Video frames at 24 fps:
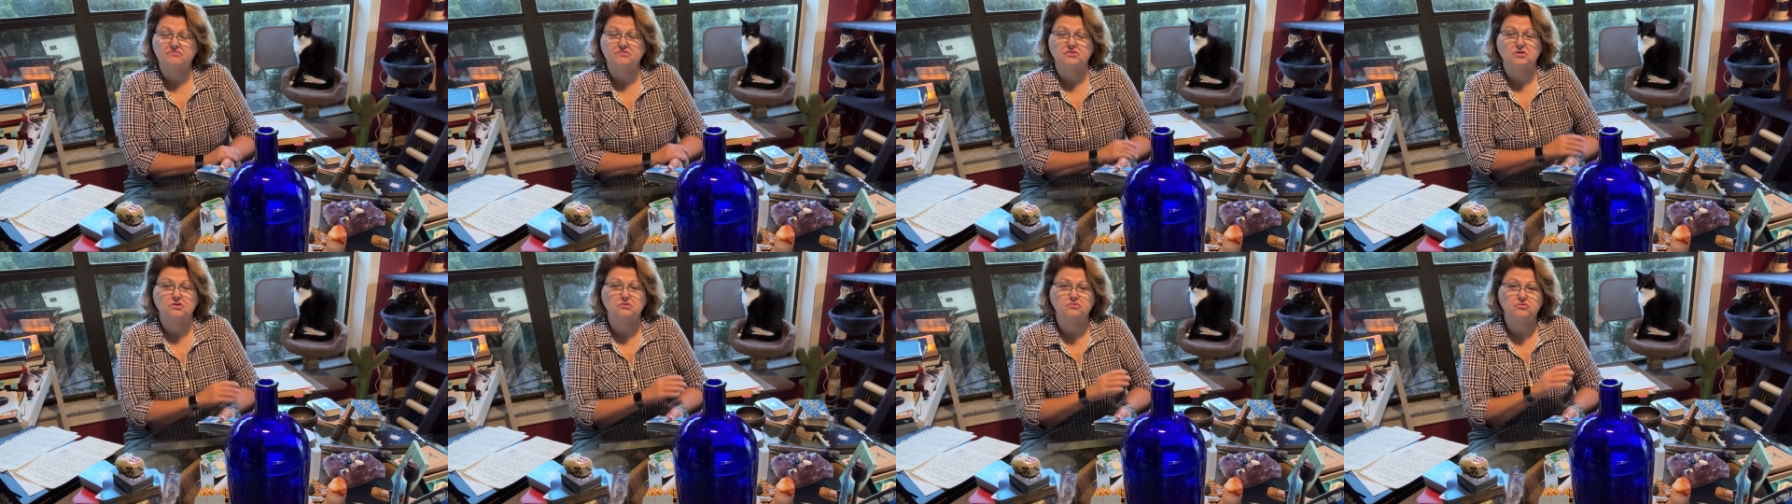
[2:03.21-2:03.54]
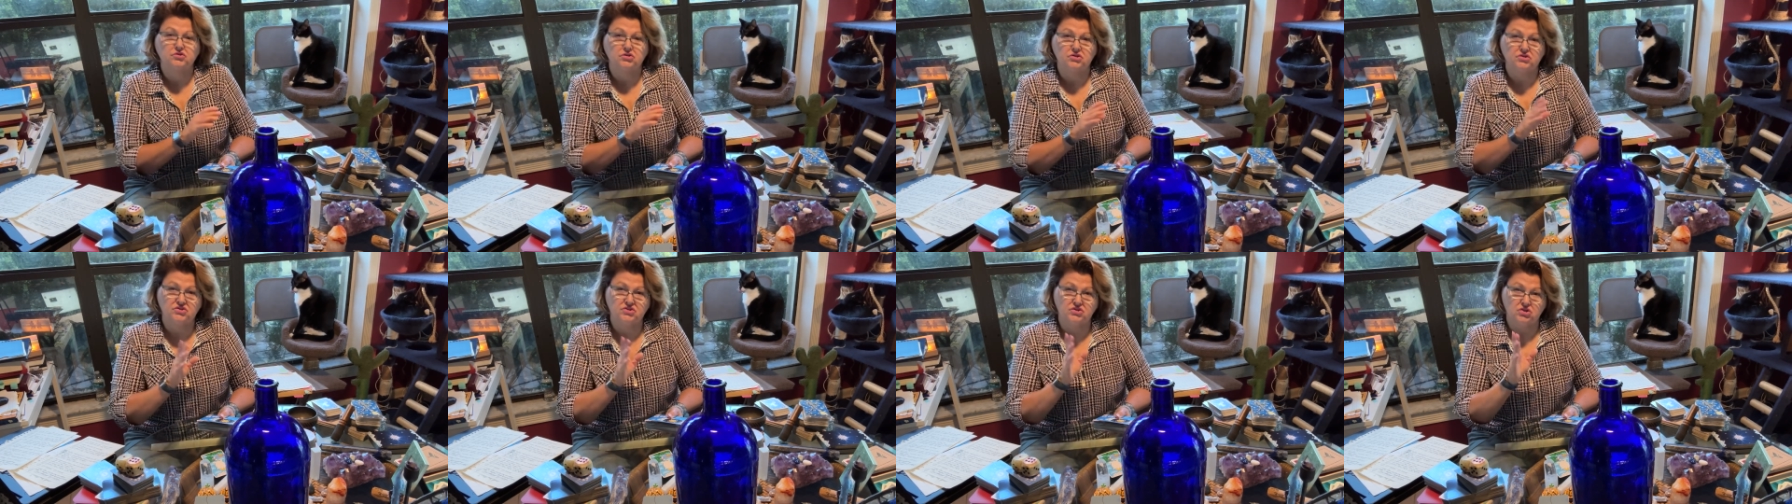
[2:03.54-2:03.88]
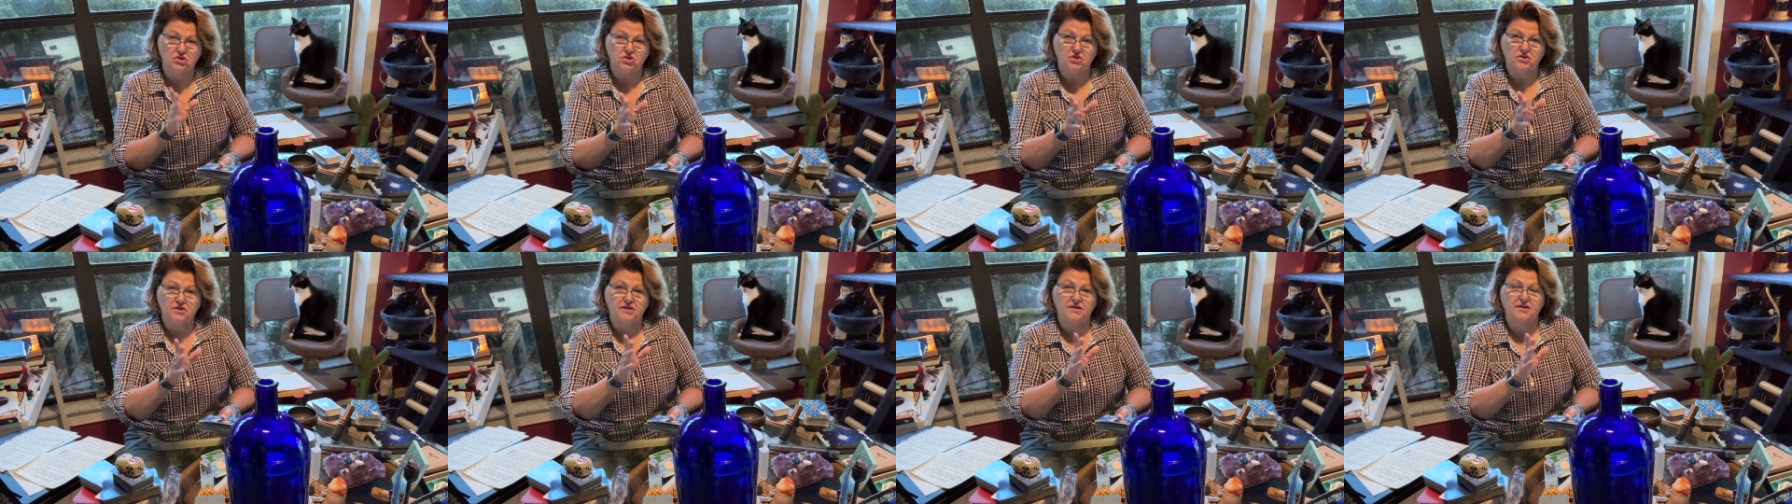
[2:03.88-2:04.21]
Don't just
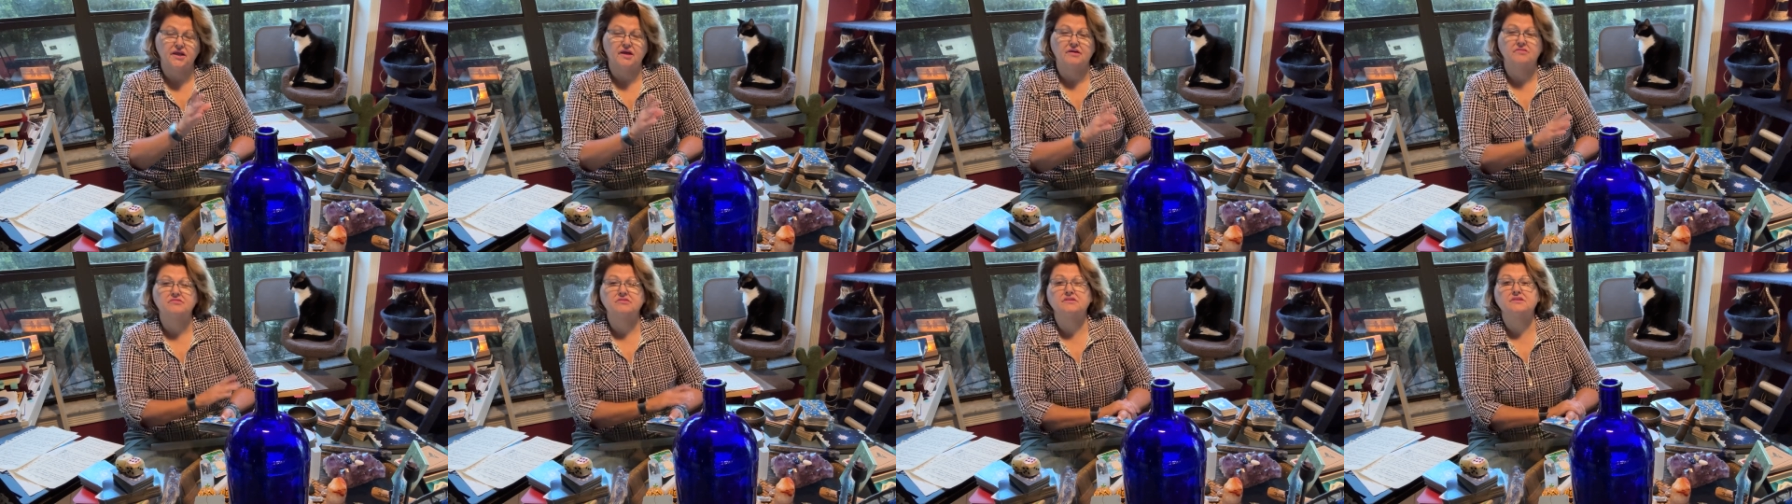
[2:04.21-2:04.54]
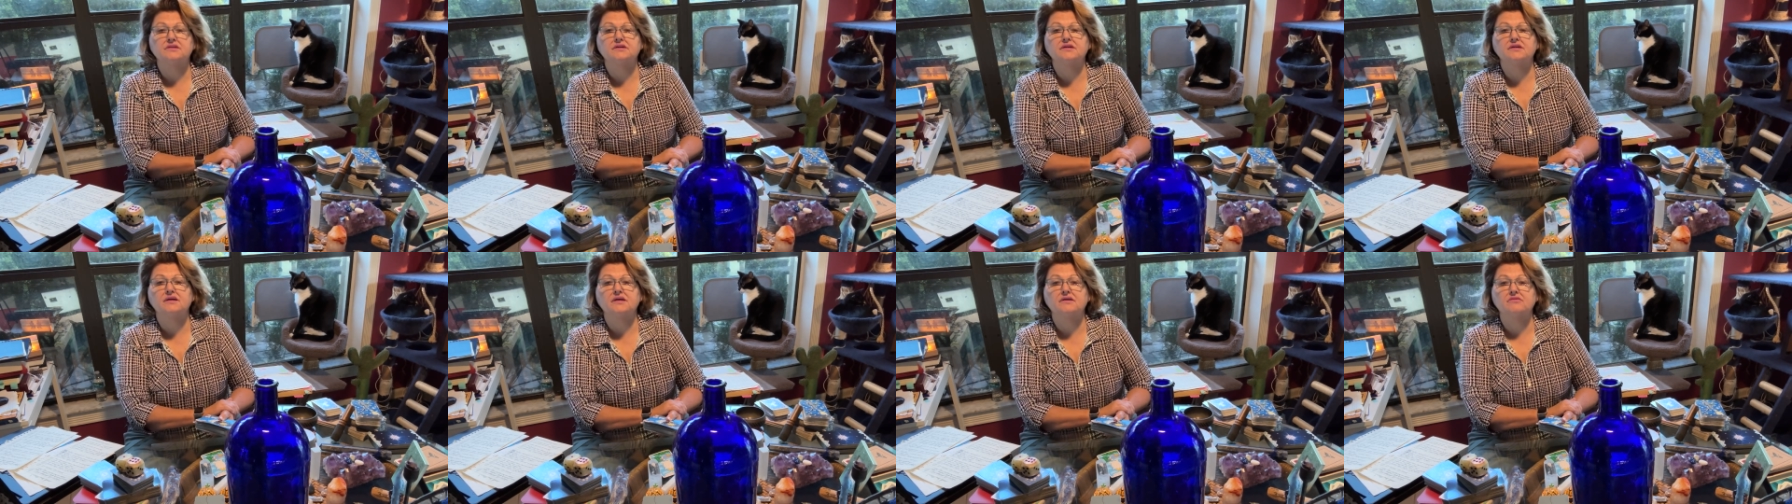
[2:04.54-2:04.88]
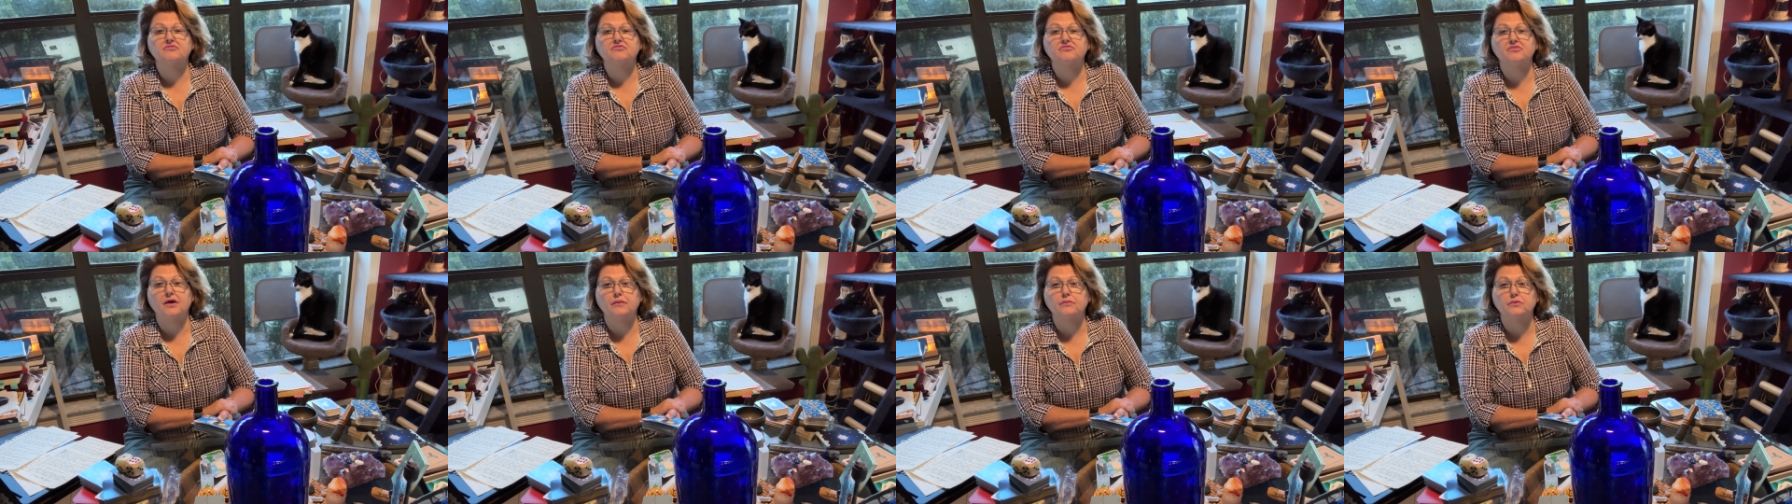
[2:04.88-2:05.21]
look at everything in
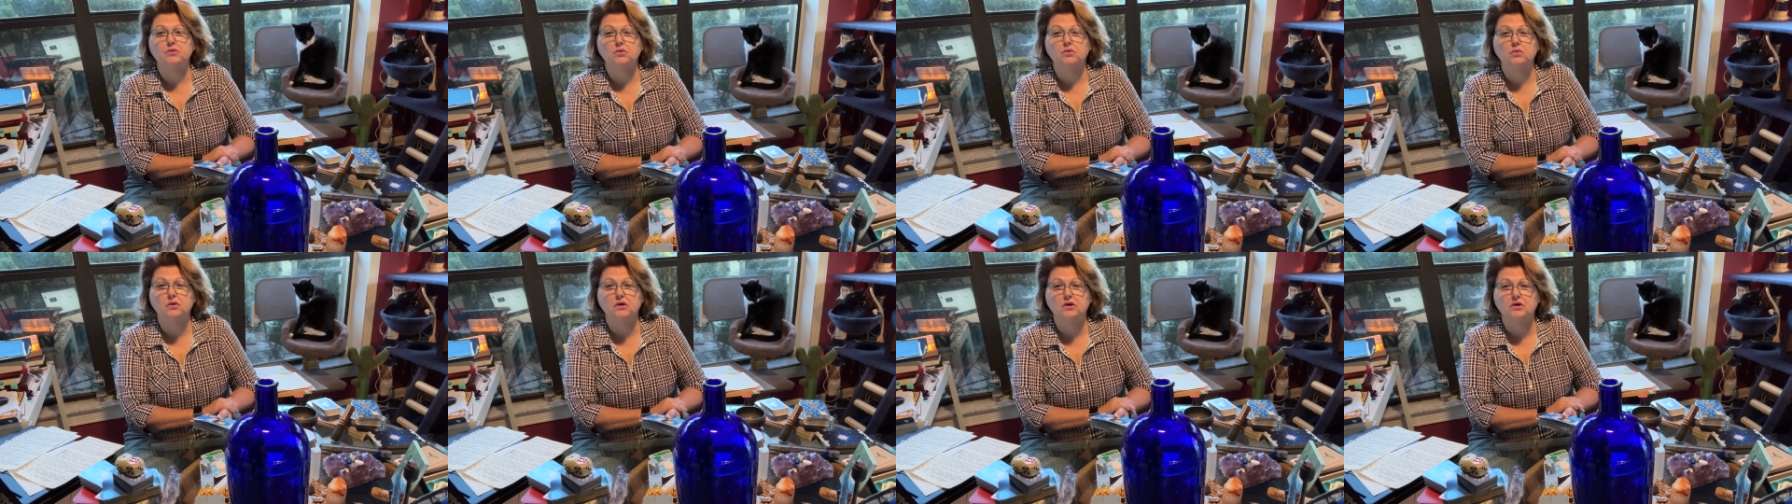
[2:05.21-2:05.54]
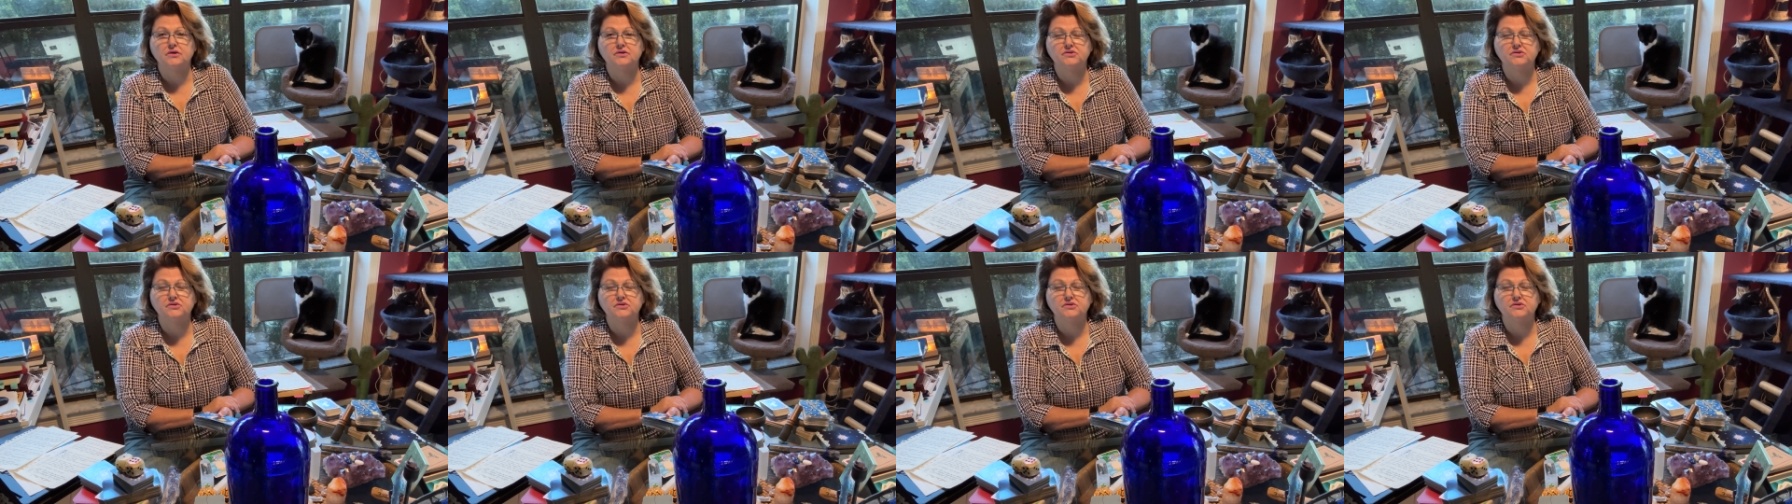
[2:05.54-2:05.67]
February,